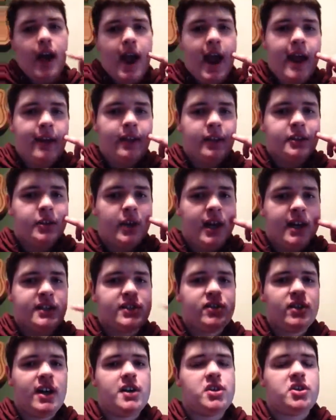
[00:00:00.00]
And the
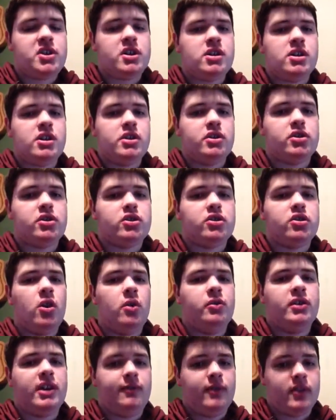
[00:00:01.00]
translation is
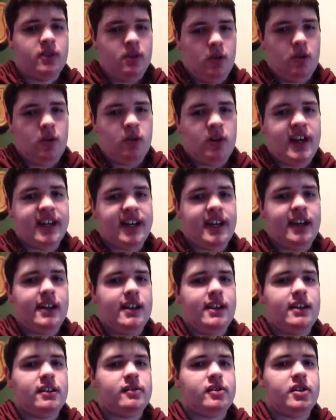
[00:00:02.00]
so difficult, like
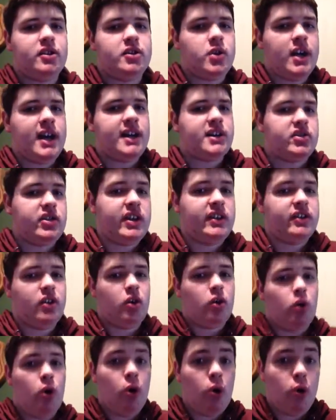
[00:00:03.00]
to translate the
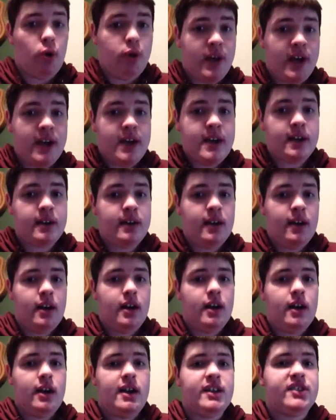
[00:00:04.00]
whole thing,
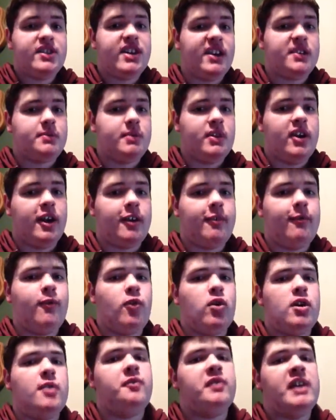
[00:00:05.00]
it takes me like
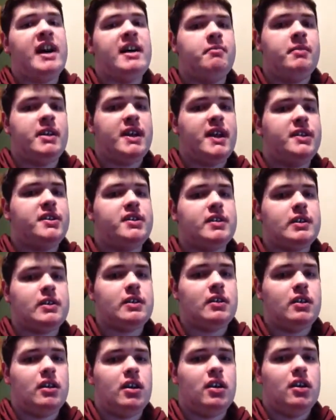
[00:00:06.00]
45
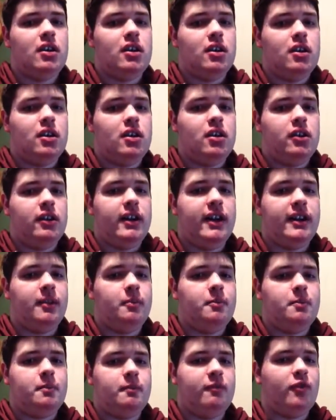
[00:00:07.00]
minutes.
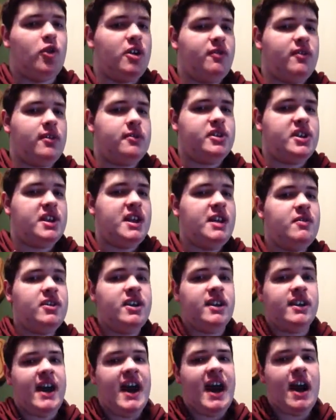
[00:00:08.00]
Like 45 to even
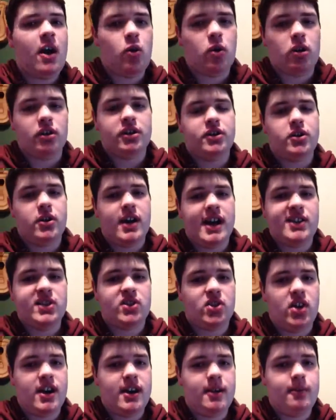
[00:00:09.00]
an hour to
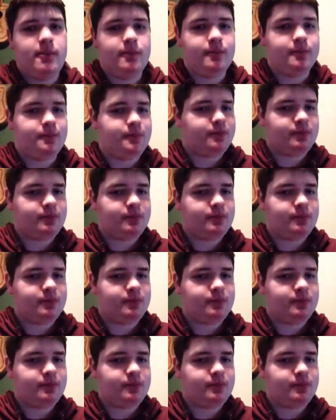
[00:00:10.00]
translate